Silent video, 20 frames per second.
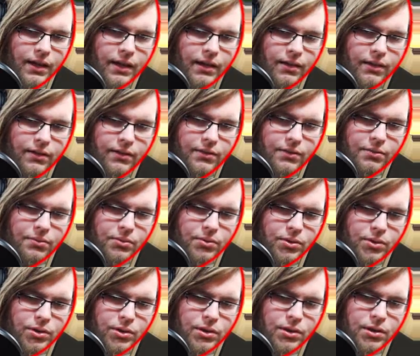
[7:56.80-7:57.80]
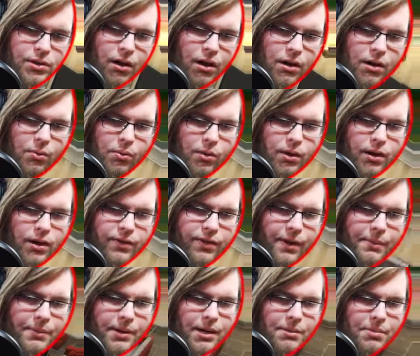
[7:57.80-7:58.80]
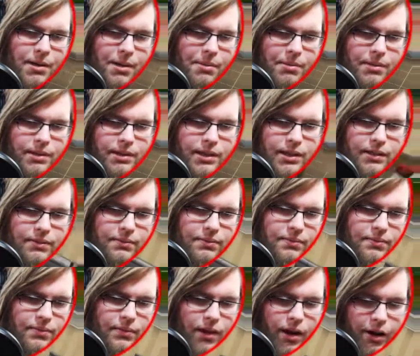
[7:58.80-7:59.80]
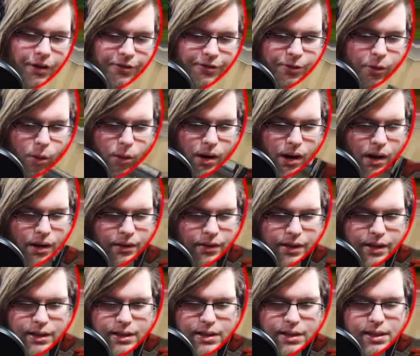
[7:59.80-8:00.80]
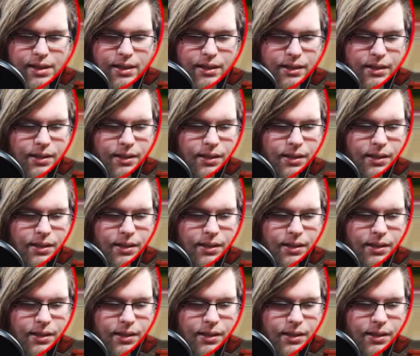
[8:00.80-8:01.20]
You know, starting to wonder if I'm going to be able to afford all this.